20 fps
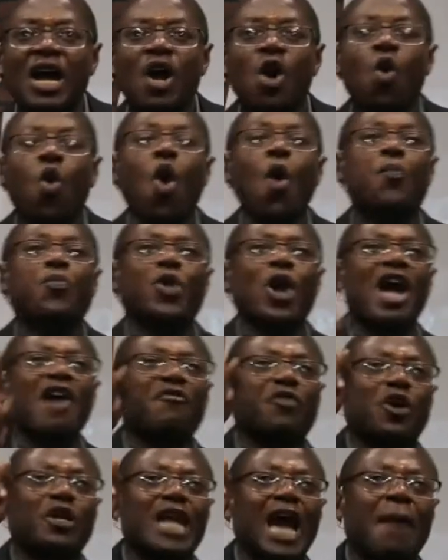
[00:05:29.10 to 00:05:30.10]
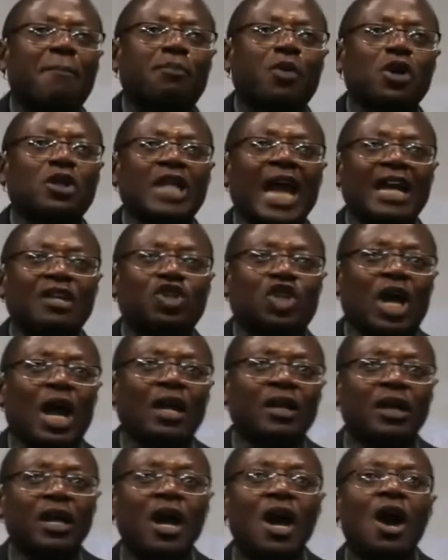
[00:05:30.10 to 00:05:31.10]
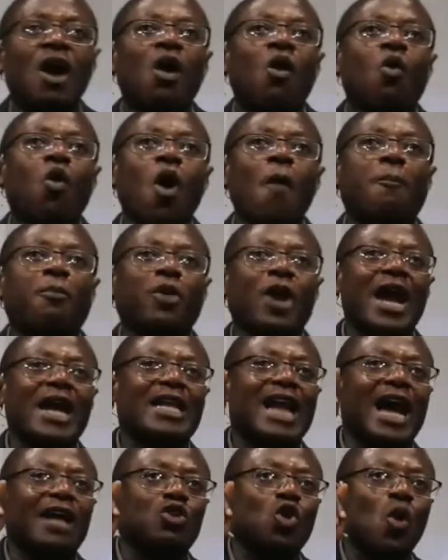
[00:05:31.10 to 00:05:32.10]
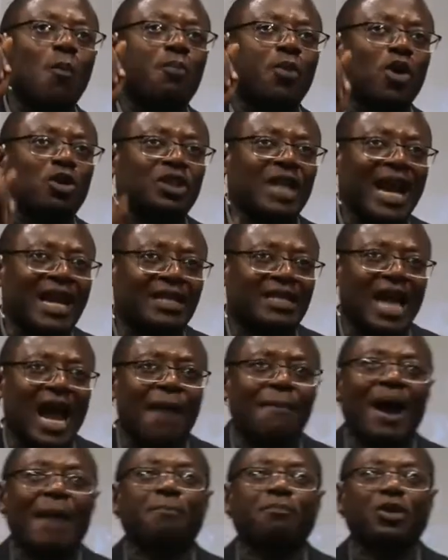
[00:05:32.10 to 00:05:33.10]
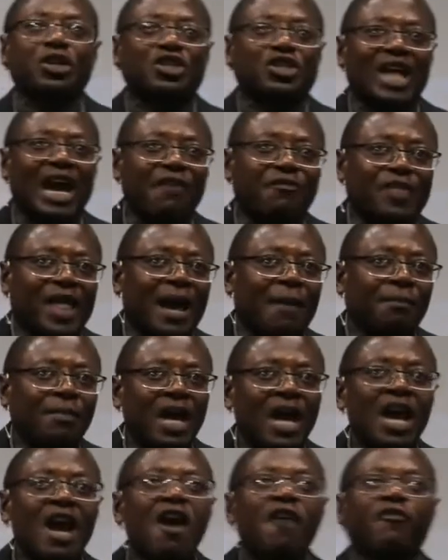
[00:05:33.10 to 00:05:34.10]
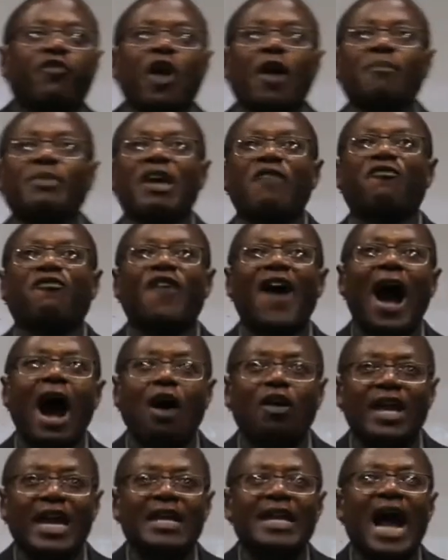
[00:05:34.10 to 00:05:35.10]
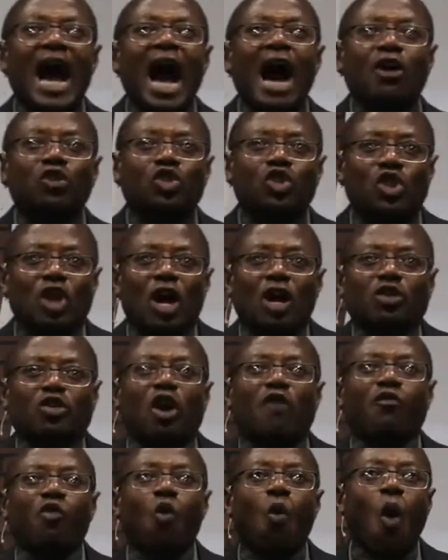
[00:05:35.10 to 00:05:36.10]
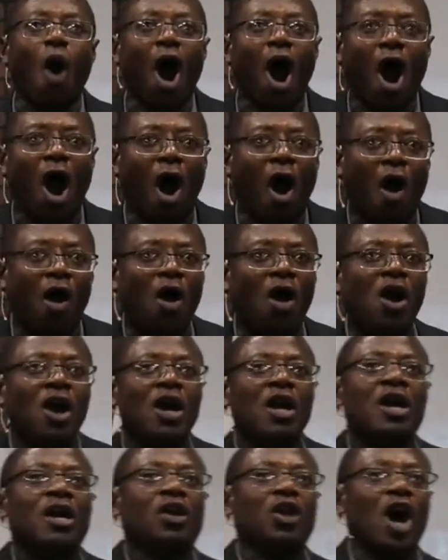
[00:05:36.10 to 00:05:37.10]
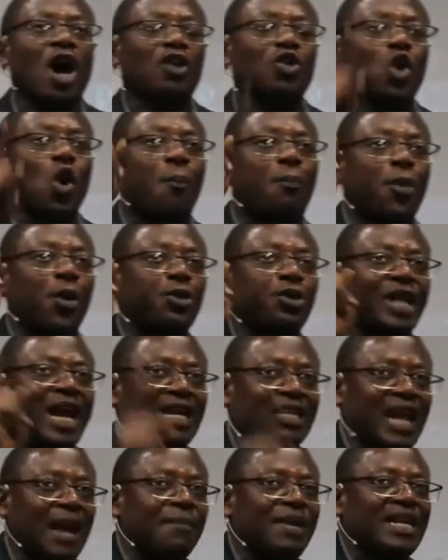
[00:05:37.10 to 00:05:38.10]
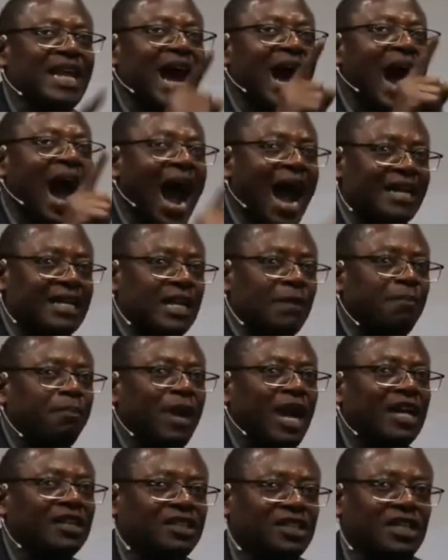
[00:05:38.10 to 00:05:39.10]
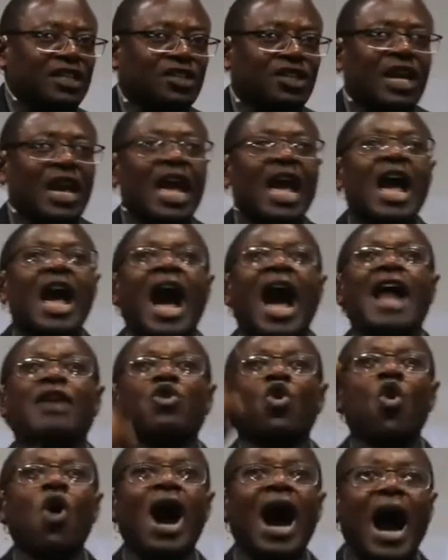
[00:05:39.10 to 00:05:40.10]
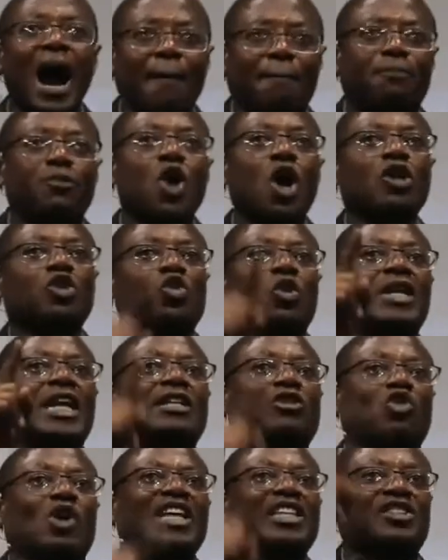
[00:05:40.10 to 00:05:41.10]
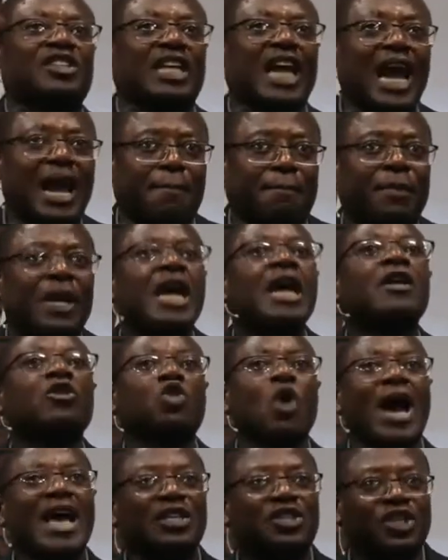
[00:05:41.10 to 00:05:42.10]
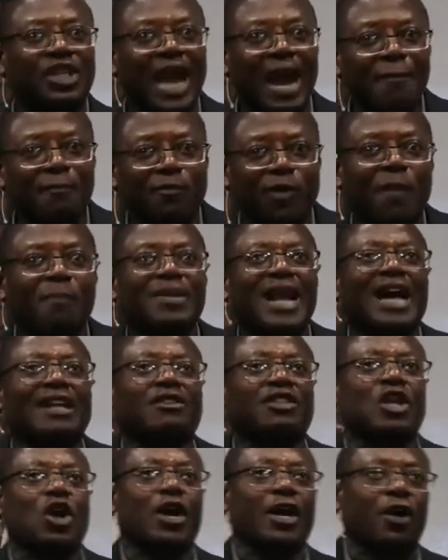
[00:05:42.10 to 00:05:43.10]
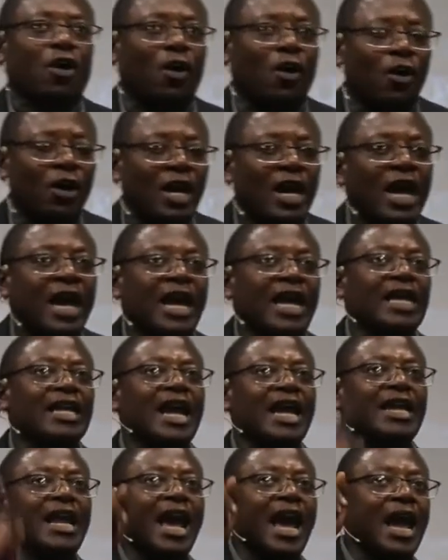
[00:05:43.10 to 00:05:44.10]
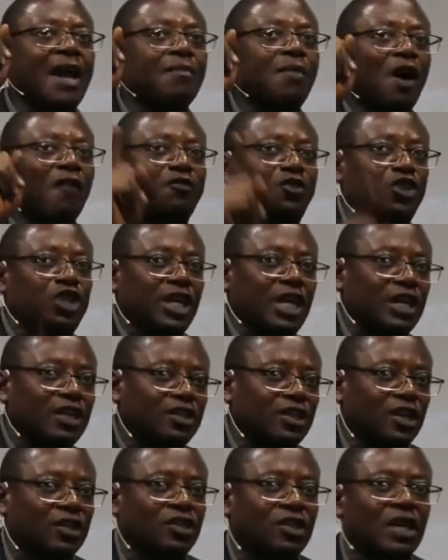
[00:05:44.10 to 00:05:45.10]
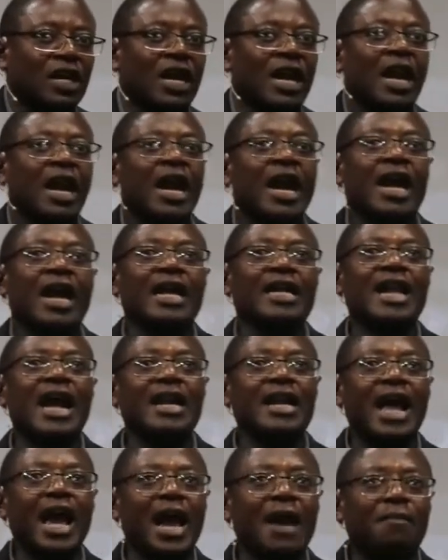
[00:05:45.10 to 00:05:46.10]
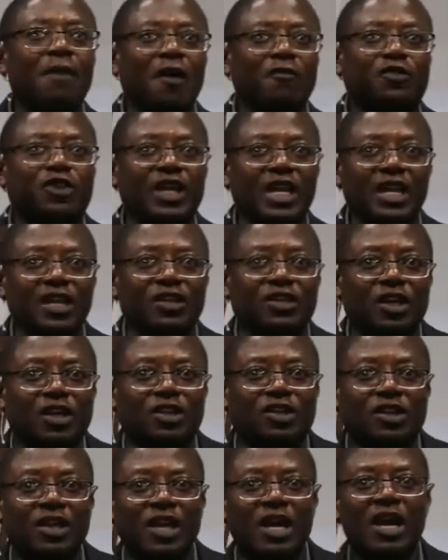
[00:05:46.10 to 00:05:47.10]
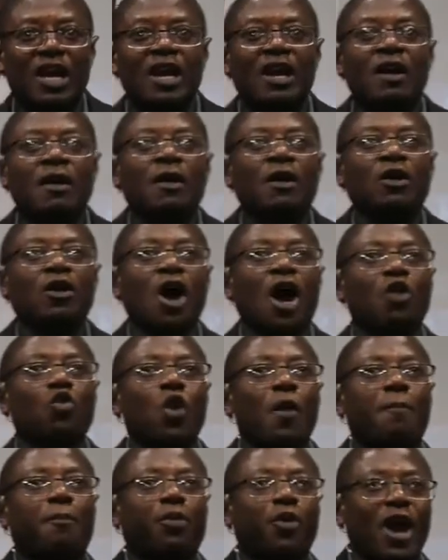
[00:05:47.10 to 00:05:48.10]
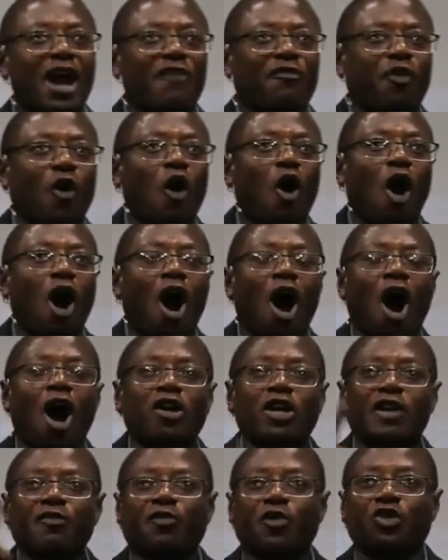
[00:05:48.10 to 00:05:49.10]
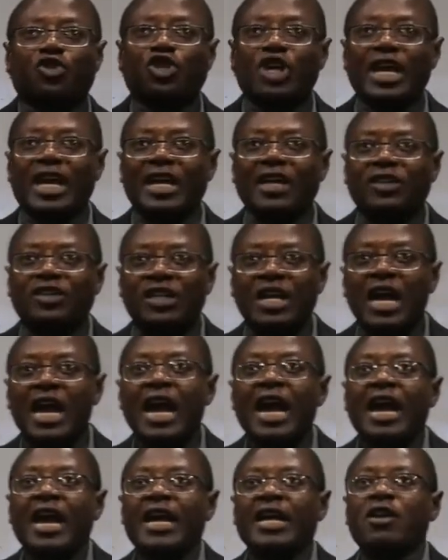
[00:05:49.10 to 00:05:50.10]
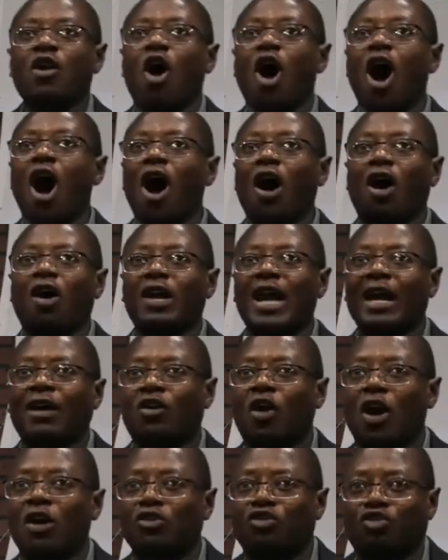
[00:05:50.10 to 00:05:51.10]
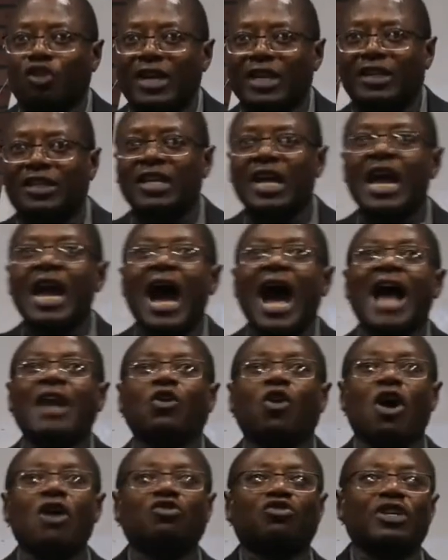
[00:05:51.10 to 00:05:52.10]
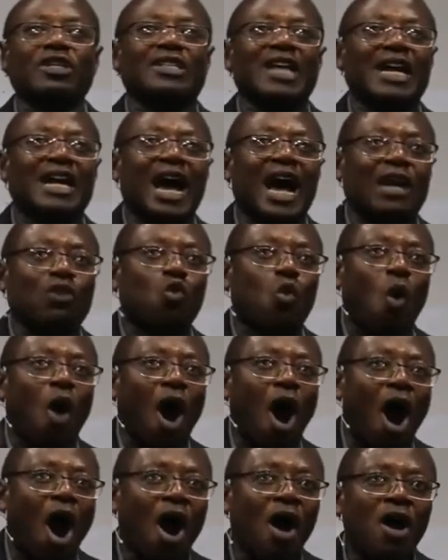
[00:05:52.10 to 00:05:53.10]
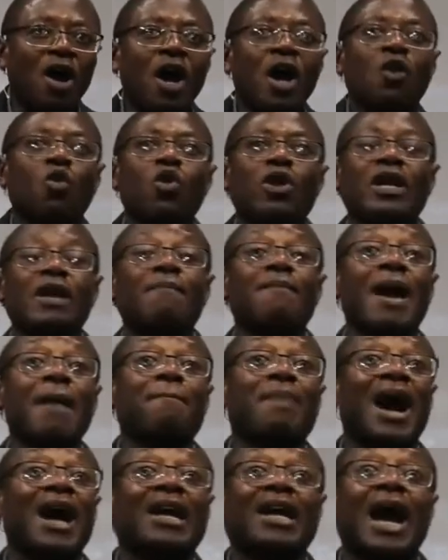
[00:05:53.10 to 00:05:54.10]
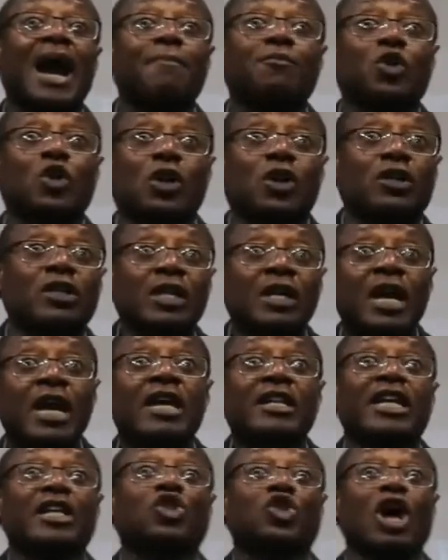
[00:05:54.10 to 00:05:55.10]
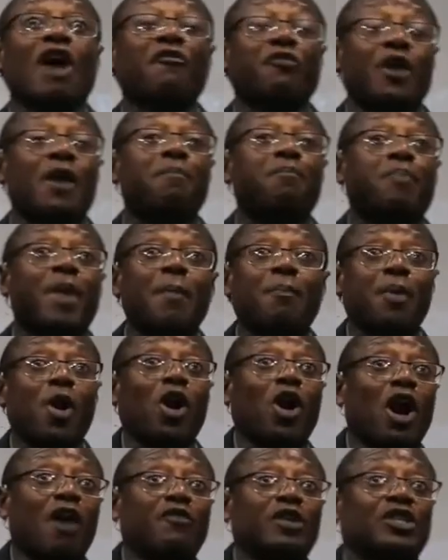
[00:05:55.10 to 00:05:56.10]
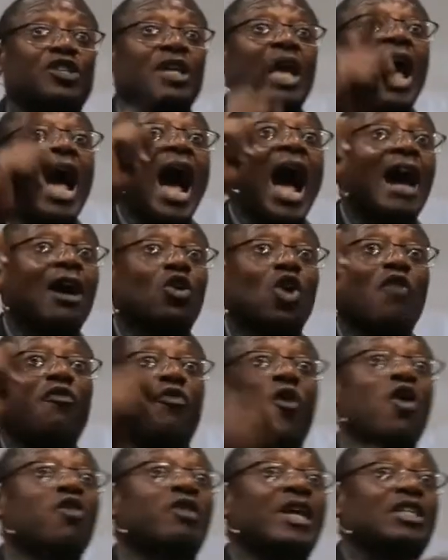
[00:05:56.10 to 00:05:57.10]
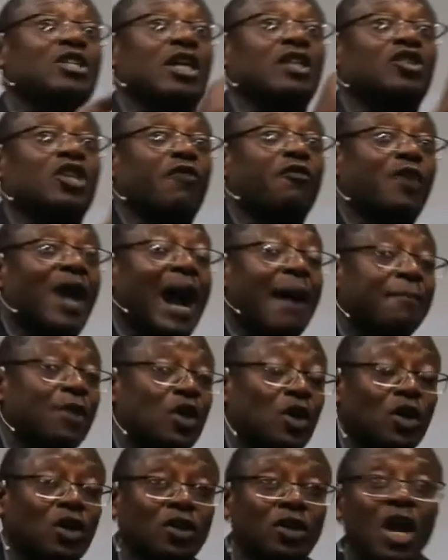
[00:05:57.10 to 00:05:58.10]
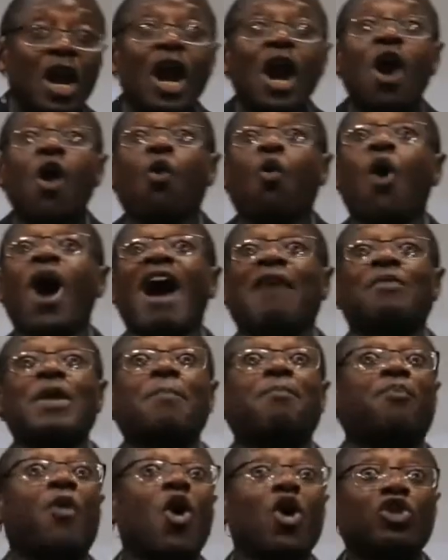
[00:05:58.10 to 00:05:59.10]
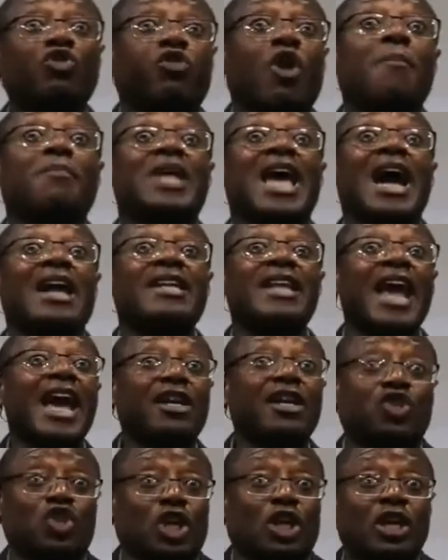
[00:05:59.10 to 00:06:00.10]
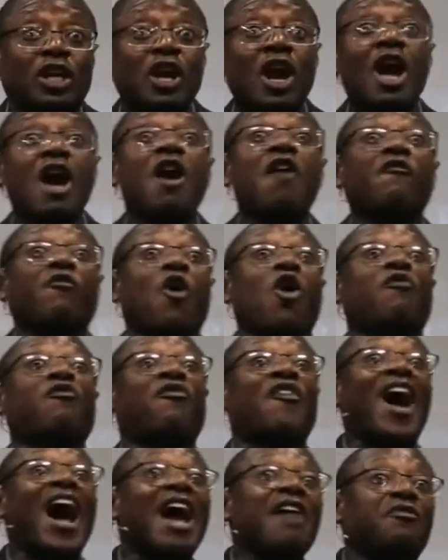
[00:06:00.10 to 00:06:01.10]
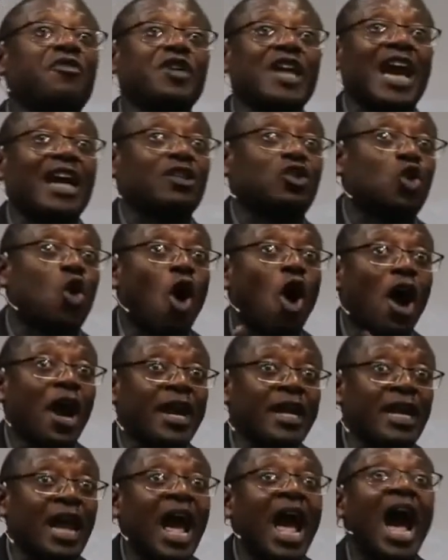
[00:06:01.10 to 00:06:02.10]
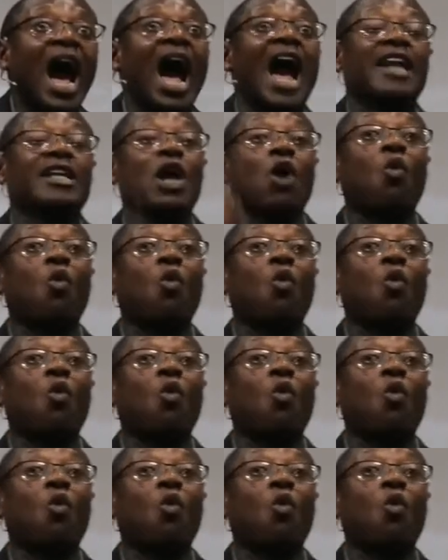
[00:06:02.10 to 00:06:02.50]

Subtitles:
We pray for their protection. We pray that you protect them and preserve them from the violent assault of war. Lord, you protect them in their hiding places, and you help those who need to escape from that terror. In the name of Jesus. In the name of Jesus. Lord, we pray for all refugees in all other countries and countries that are at war. We remember Cameroon, the suffering people of the Anglophone regions of Cameroon who have been pushed from their nation for 5 years going, and the